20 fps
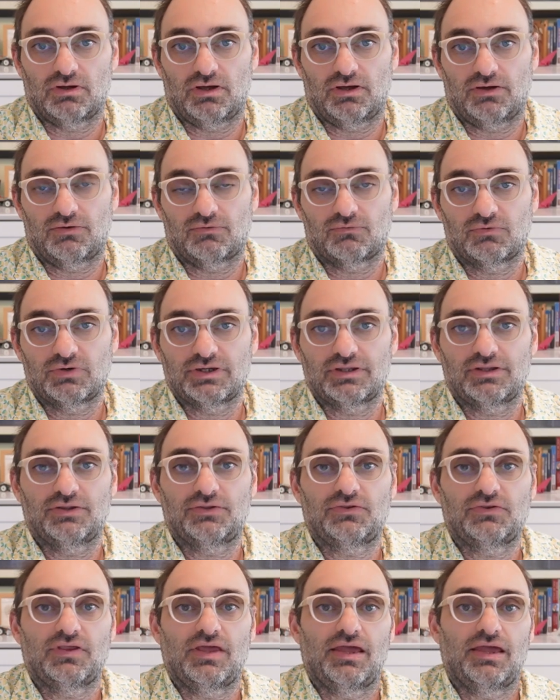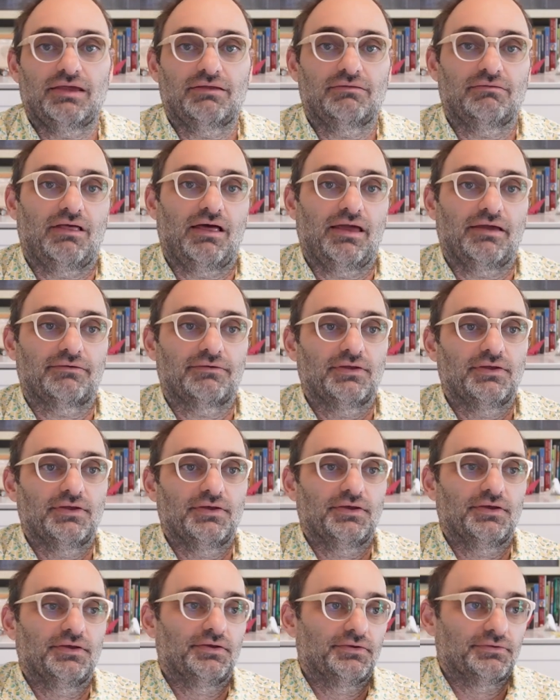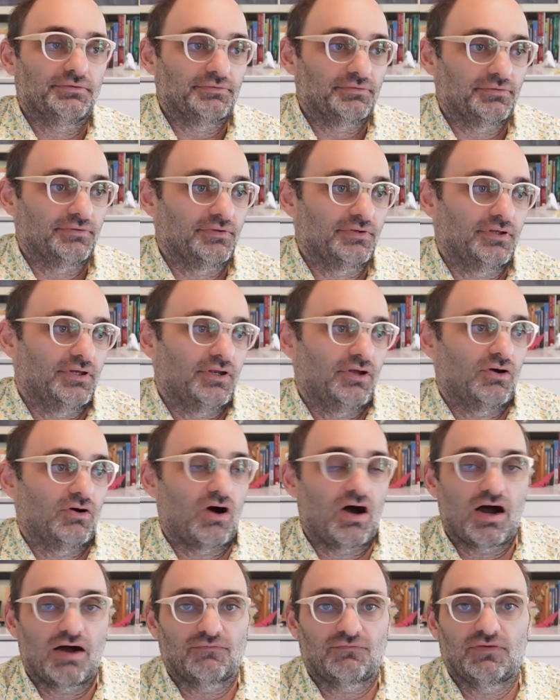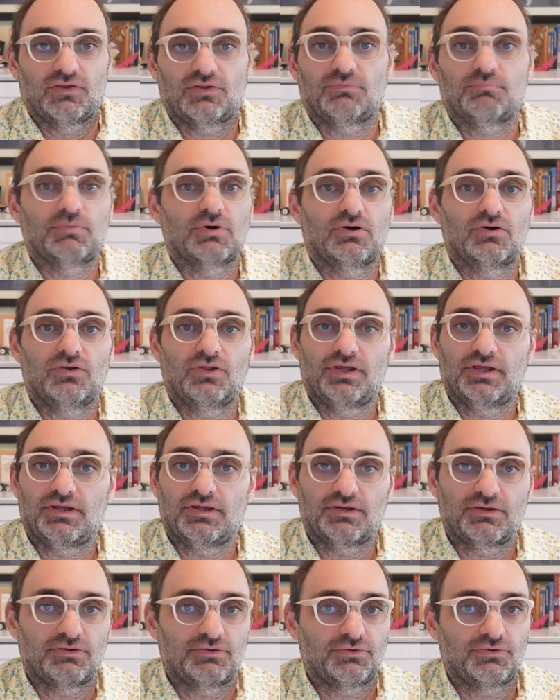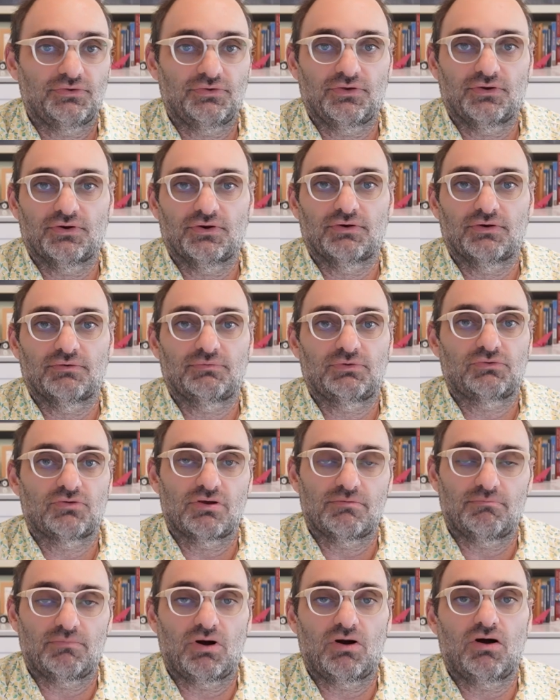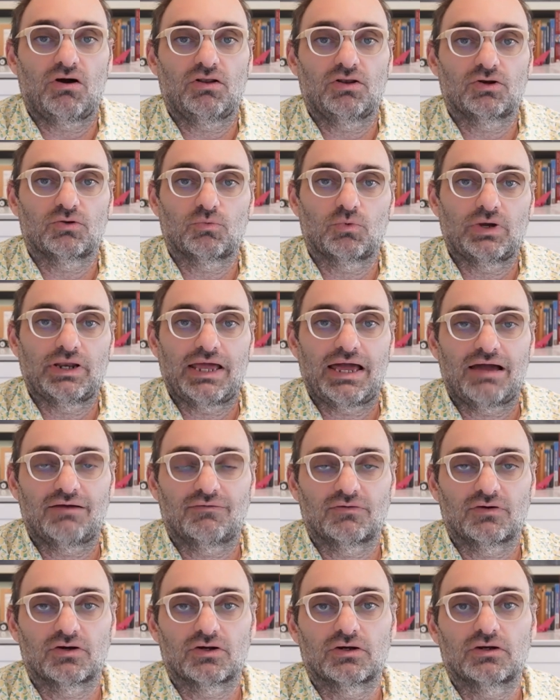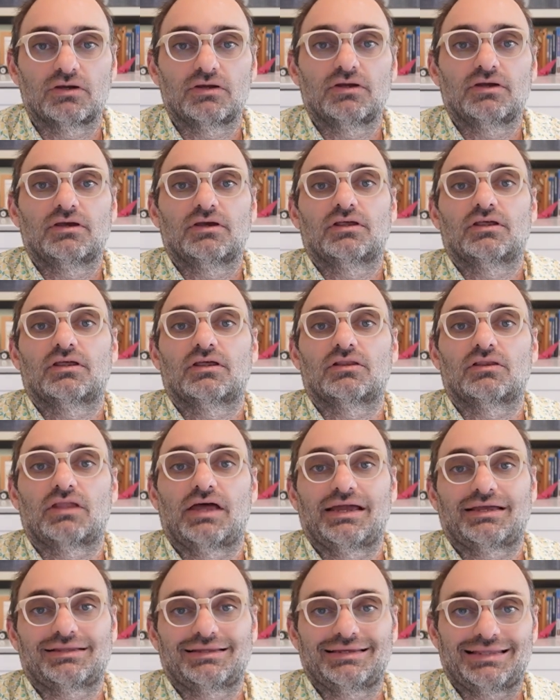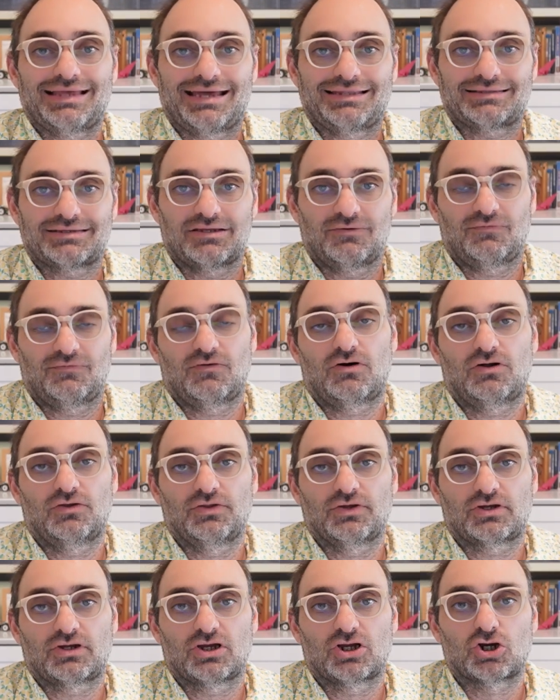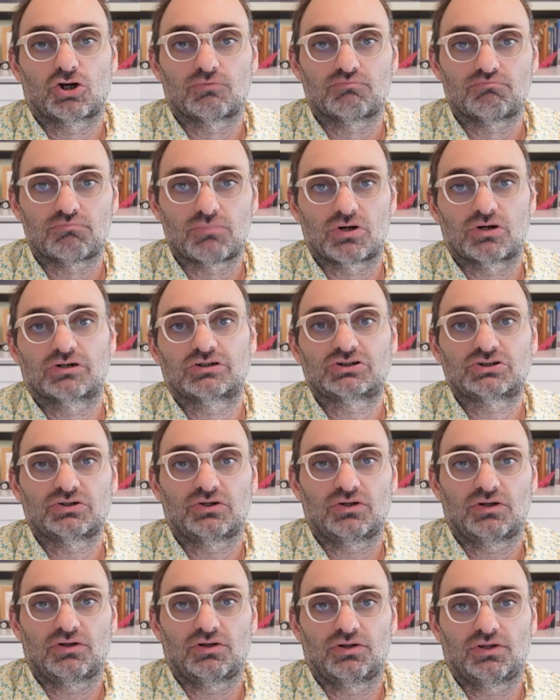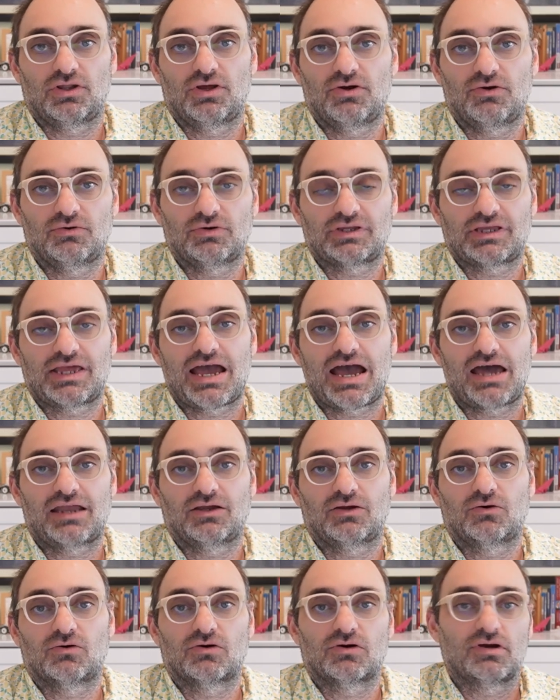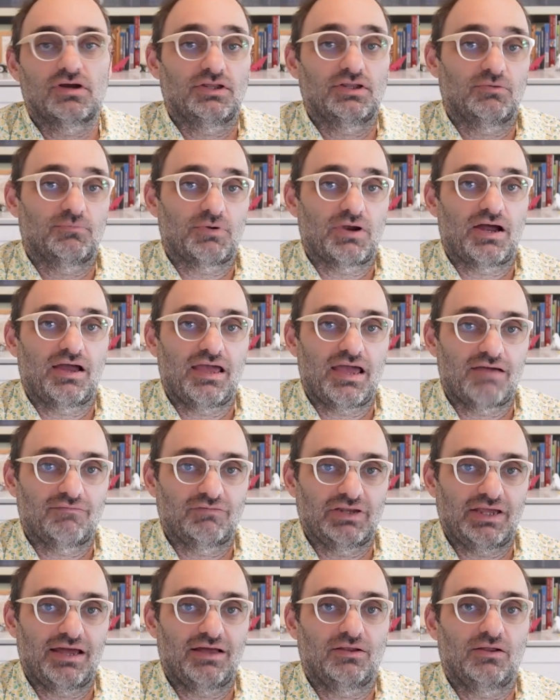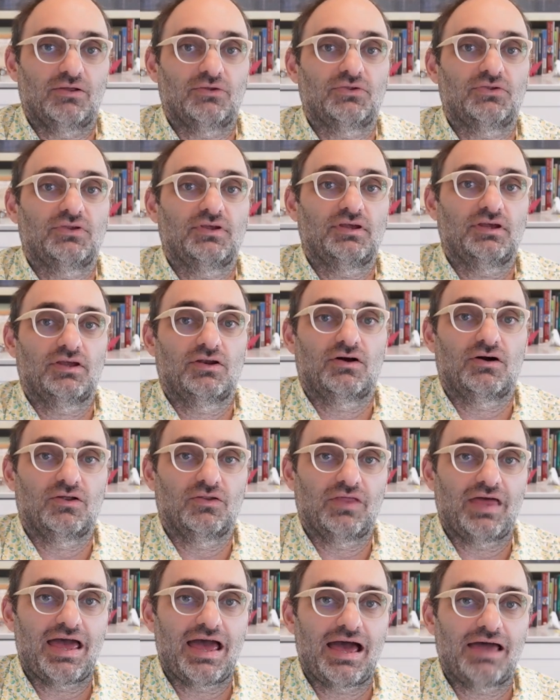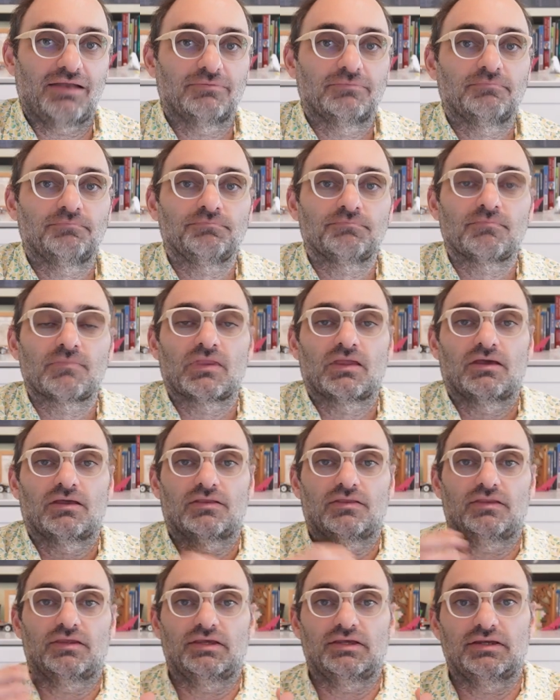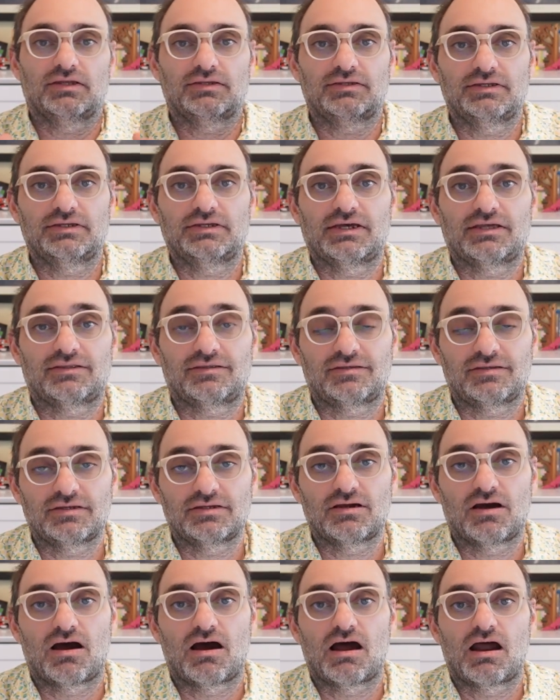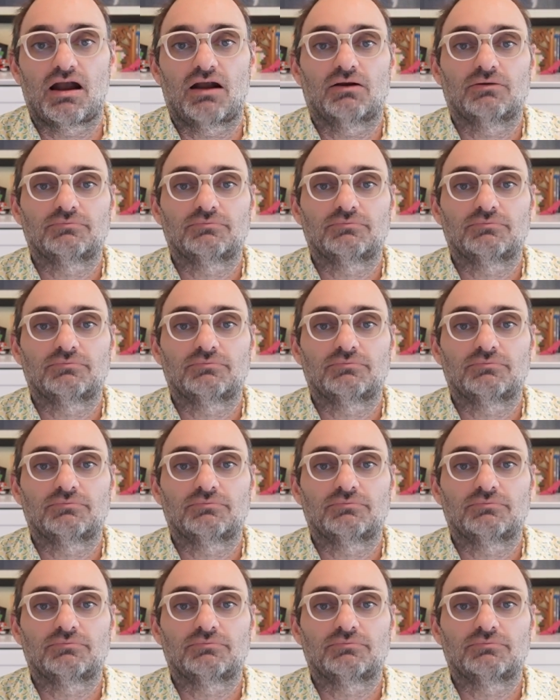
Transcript: real estate, like, office buildings or strip mall or whatever, likely that's going to fall in the commercial loan category, and you probably have an LLC and all that. The DSCR